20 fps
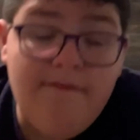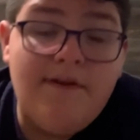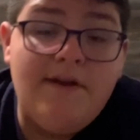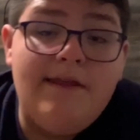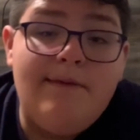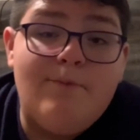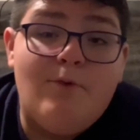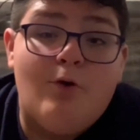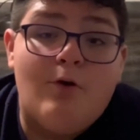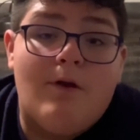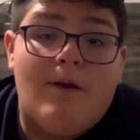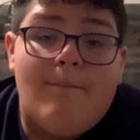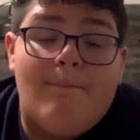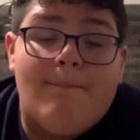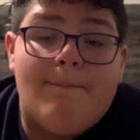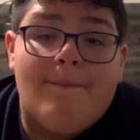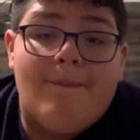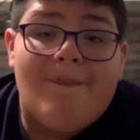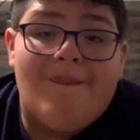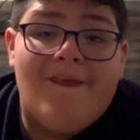anymore,
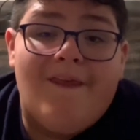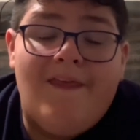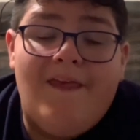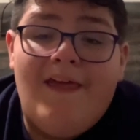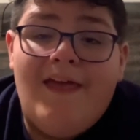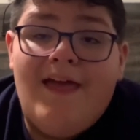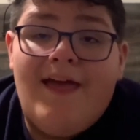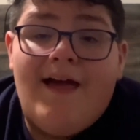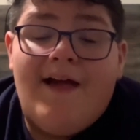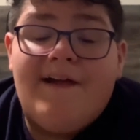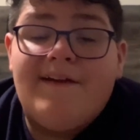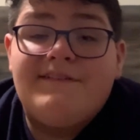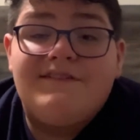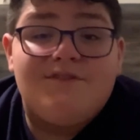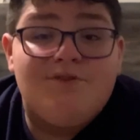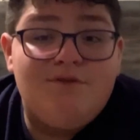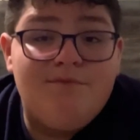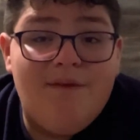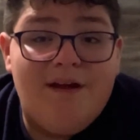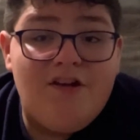I
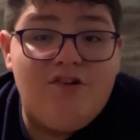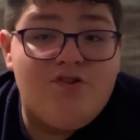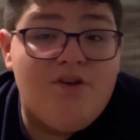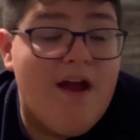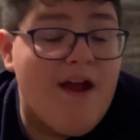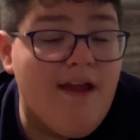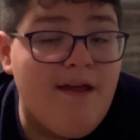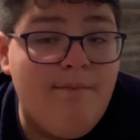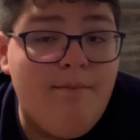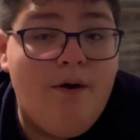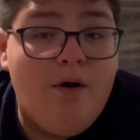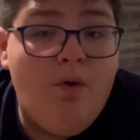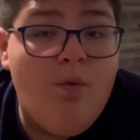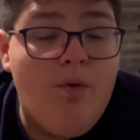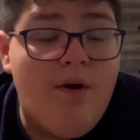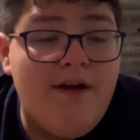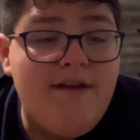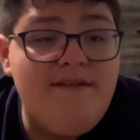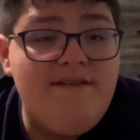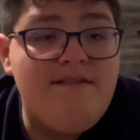sold my Dragon Ball
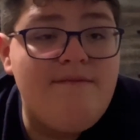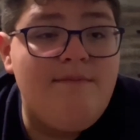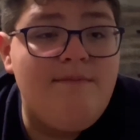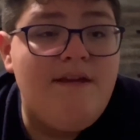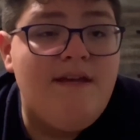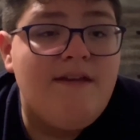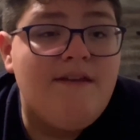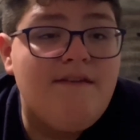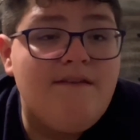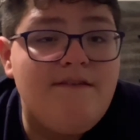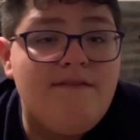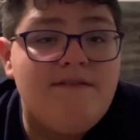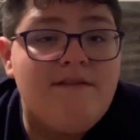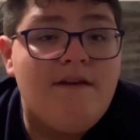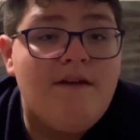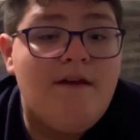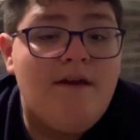ones because,